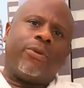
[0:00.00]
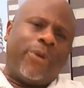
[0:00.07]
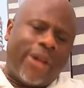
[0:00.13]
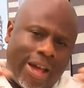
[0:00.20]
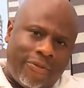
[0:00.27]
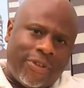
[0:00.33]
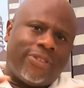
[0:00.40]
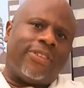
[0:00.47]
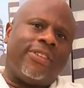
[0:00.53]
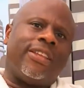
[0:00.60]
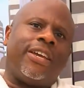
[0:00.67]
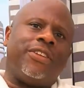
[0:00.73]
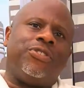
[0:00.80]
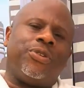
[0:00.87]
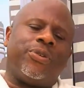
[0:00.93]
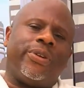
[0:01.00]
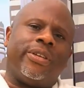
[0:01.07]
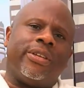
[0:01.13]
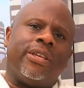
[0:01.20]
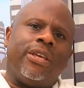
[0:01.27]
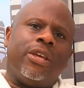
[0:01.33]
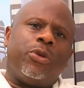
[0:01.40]
We have it in Nigeria.
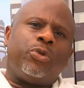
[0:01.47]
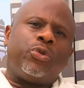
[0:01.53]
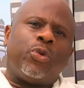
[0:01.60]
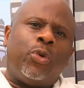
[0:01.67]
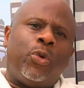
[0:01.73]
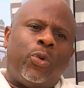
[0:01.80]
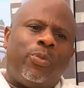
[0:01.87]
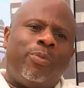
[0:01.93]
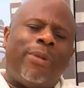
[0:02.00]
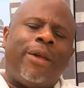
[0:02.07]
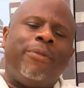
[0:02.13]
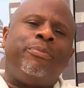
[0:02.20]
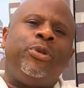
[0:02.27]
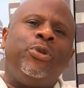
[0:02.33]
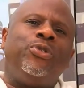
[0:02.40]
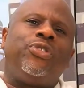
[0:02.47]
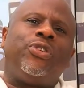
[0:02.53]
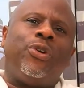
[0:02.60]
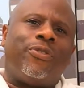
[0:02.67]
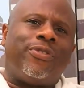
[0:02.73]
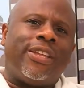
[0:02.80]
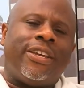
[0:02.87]
So my beauty
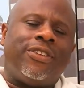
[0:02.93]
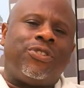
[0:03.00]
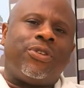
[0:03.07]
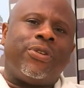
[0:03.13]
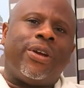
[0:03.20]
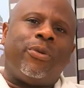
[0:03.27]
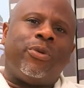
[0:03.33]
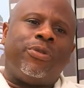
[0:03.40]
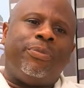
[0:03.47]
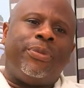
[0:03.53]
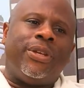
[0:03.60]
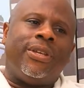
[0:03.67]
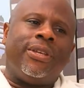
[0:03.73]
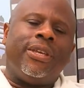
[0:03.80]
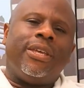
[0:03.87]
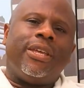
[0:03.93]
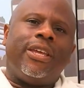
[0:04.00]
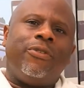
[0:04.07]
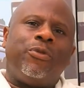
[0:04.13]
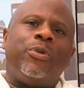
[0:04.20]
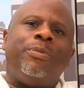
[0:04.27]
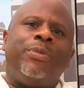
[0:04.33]
of Nigeria would be
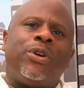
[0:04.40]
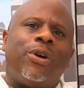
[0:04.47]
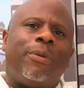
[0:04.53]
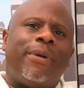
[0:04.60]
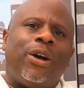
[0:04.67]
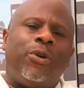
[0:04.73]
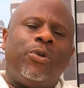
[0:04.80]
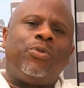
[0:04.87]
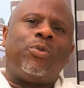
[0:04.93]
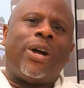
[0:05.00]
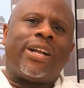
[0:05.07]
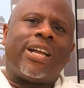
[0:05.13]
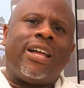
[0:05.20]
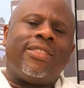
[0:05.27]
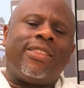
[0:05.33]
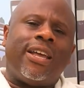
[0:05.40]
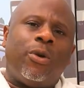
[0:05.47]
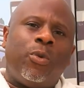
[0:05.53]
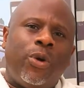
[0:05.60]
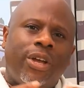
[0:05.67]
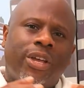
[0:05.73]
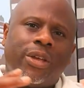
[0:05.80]
if we become our own Wakanda,
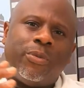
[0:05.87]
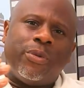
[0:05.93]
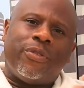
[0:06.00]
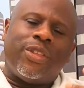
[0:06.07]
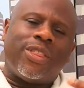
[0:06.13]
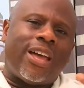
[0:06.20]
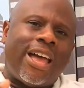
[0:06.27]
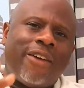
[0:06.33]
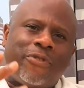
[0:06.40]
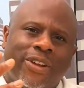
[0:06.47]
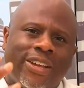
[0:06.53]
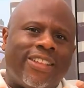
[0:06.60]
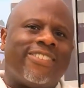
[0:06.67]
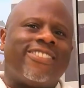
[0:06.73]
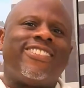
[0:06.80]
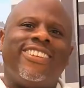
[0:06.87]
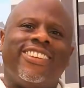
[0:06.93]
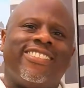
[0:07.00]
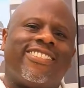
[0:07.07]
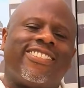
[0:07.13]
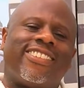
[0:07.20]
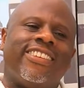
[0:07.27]
working with other African
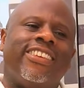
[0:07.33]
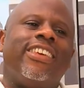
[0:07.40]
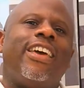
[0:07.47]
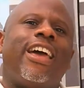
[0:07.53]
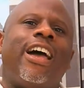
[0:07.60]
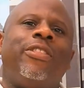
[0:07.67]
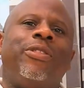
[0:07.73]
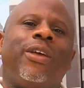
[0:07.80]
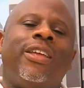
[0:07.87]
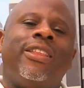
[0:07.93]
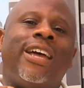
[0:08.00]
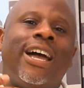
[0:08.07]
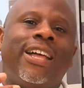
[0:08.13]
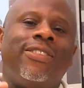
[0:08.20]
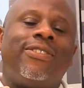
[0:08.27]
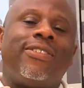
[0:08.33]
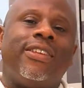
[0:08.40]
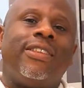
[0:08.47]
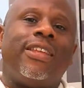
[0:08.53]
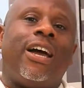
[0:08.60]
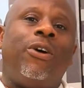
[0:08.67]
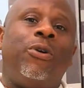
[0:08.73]
states and
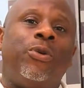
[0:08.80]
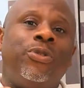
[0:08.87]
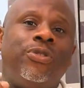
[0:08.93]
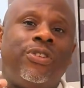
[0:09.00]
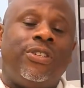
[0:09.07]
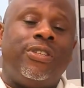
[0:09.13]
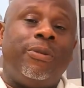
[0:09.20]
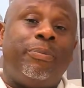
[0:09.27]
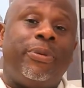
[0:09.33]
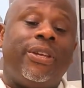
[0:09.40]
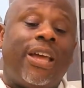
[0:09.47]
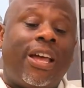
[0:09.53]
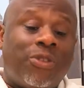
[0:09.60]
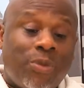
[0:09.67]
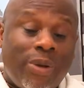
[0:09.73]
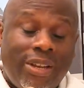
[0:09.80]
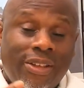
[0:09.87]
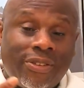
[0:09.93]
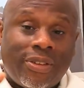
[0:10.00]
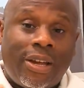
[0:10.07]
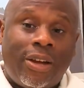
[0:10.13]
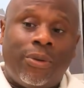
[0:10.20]
enhancing our own GDP as well
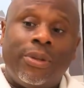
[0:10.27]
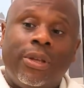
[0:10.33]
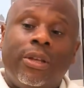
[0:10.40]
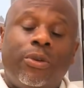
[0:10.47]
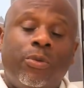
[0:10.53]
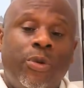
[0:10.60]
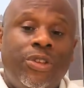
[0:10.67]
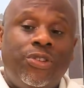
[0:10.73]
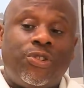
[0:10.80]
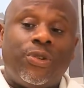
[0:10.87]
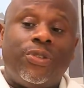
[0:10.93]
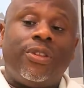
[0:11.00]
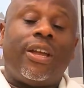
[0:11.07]
as our region